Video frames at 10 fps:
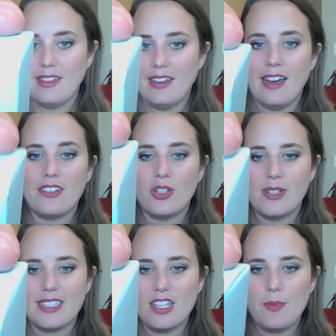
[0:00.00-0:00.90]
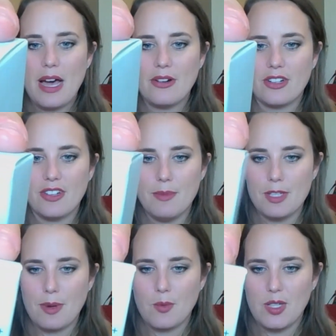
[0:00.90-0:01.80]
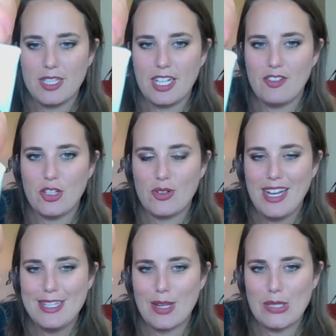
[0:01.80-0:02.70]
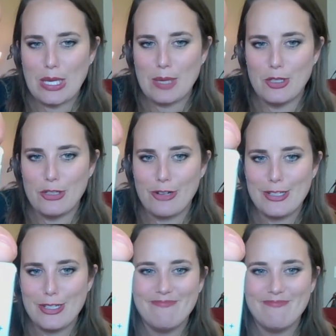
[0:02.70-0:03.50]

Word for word: I don't know what a cell power cream is, but I'm willing to give it a try. Sounds like a moisturizer.